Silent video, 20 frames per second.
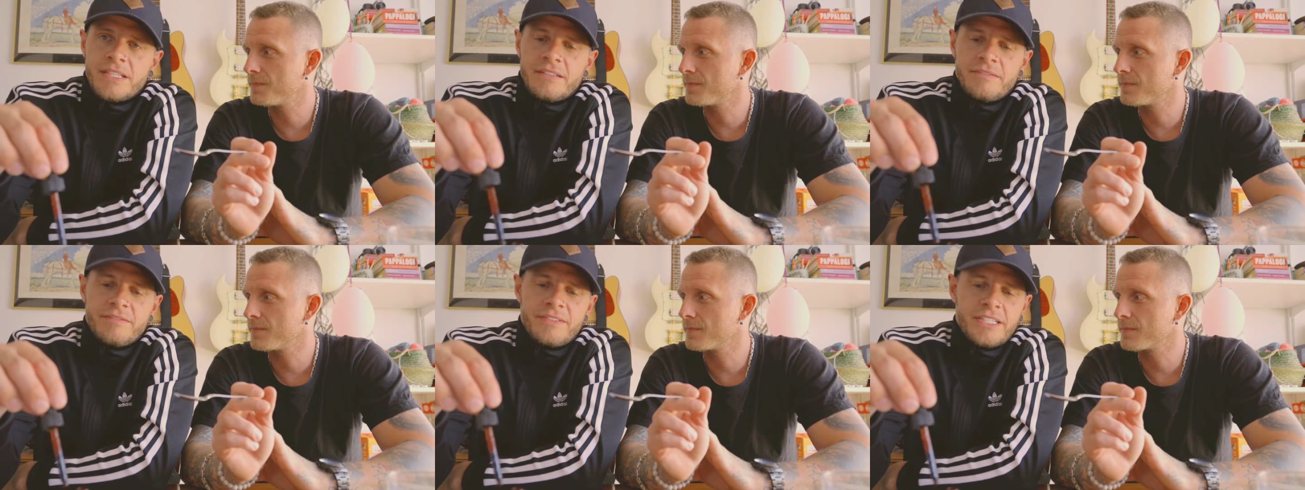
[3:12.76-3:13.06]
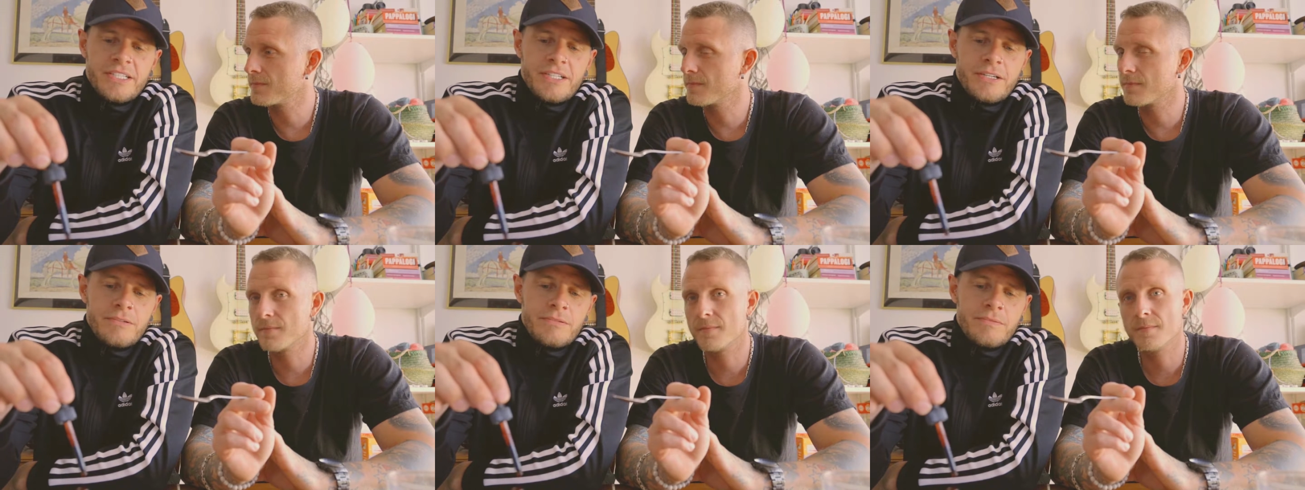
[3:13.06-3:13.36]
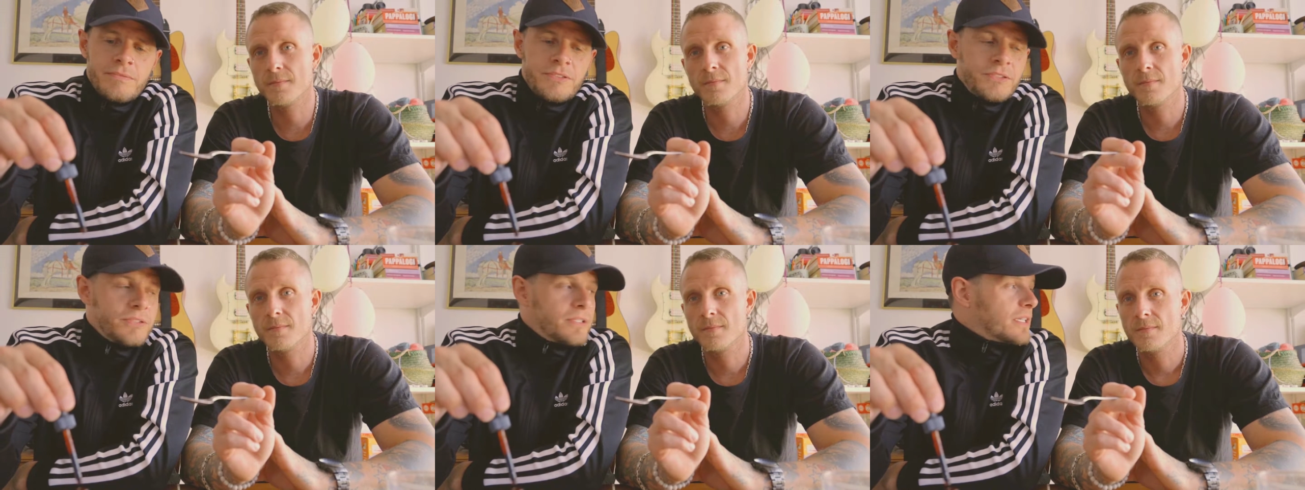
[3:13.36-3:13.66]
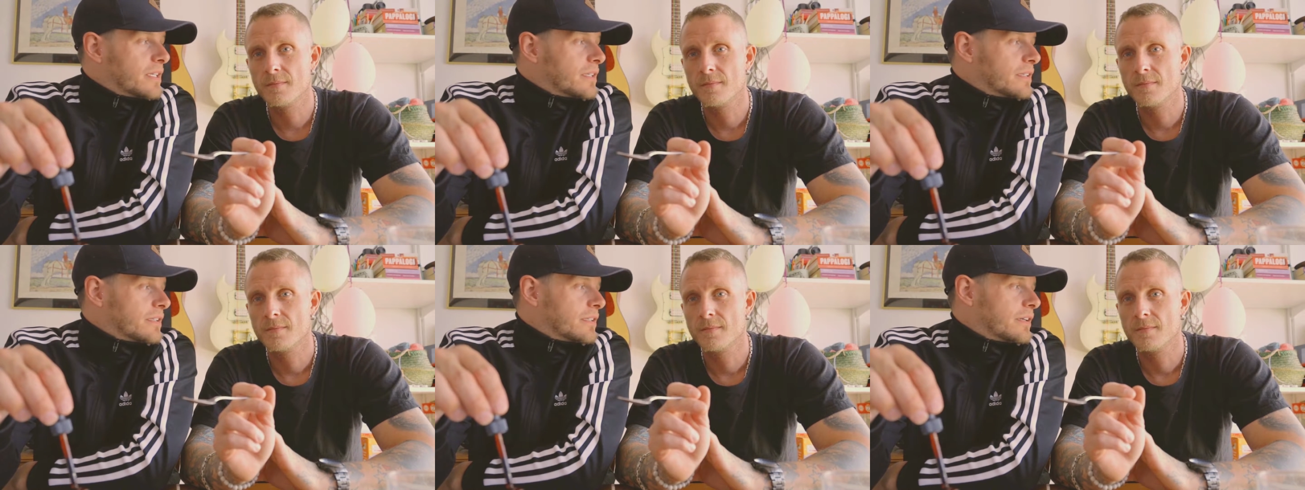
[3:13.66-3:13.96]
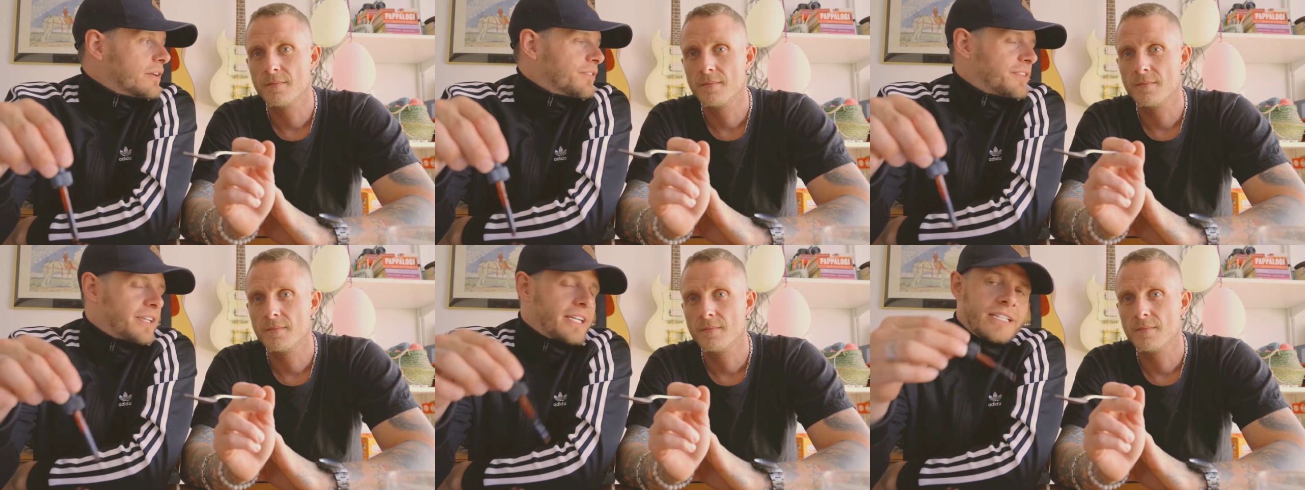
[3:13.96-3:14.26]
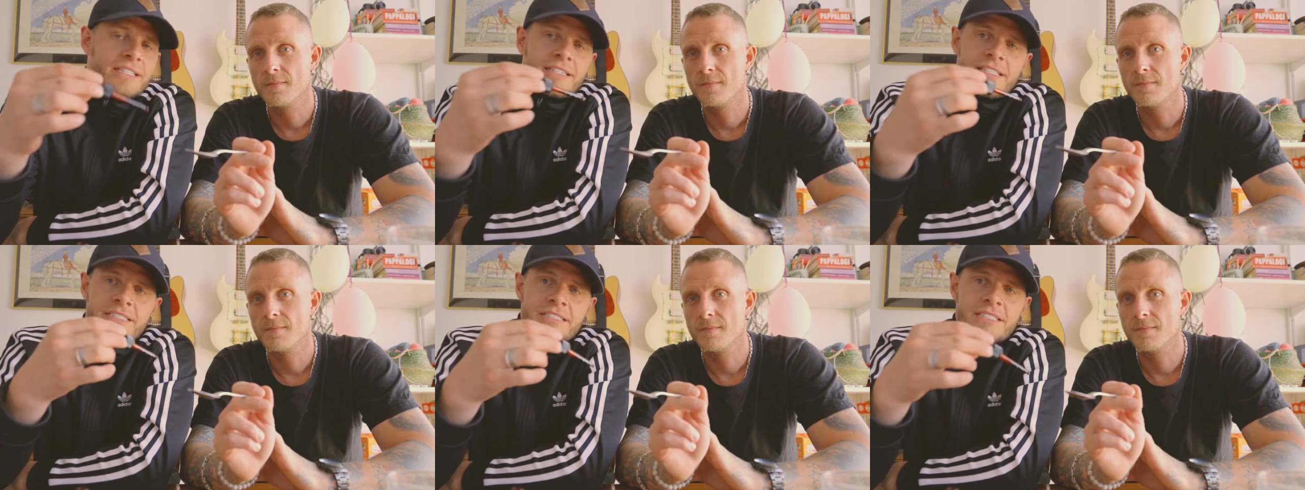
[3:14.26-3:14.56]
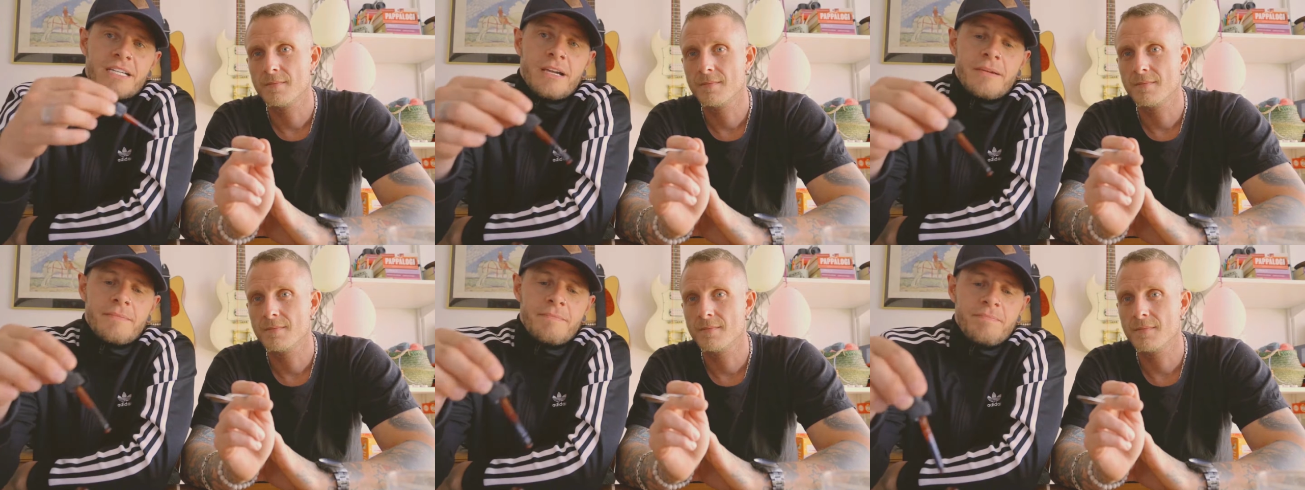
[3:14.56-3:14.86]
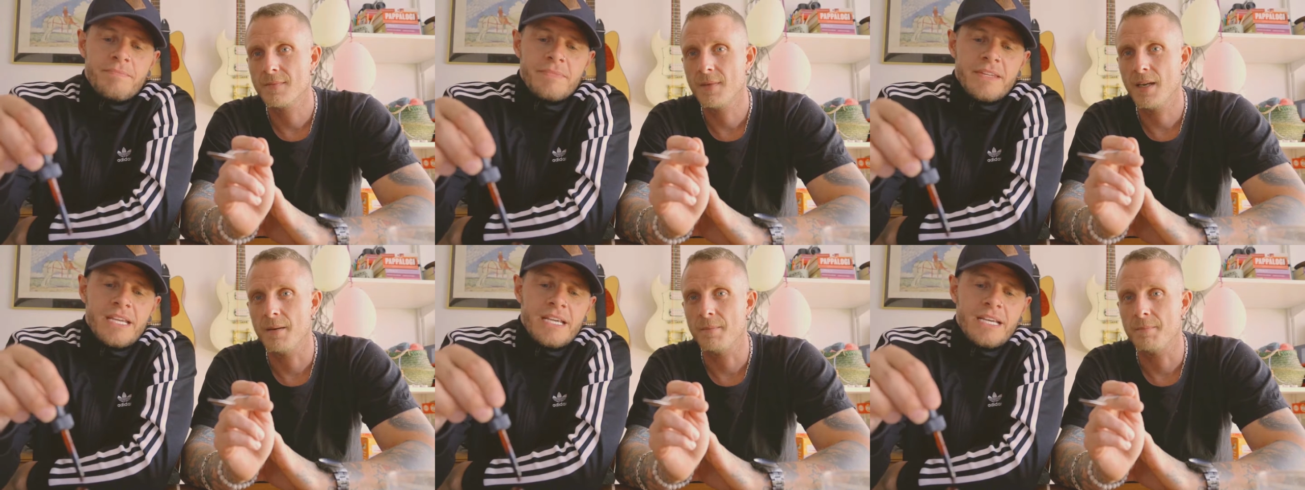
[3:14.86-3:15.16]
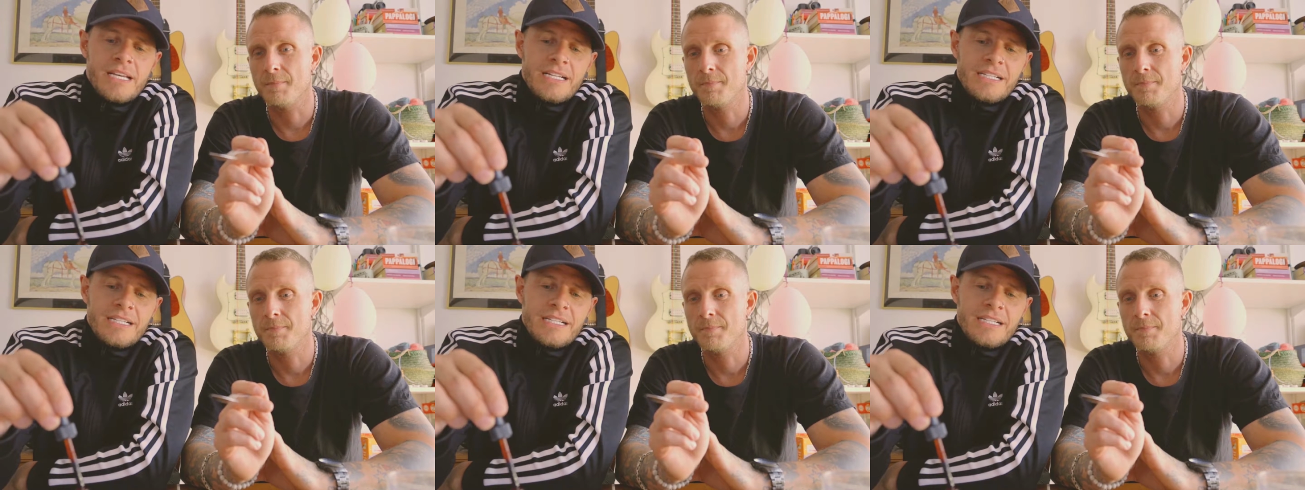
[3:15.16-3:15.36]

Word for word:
Speaker 1: in video, you can contact this guy. Yeah.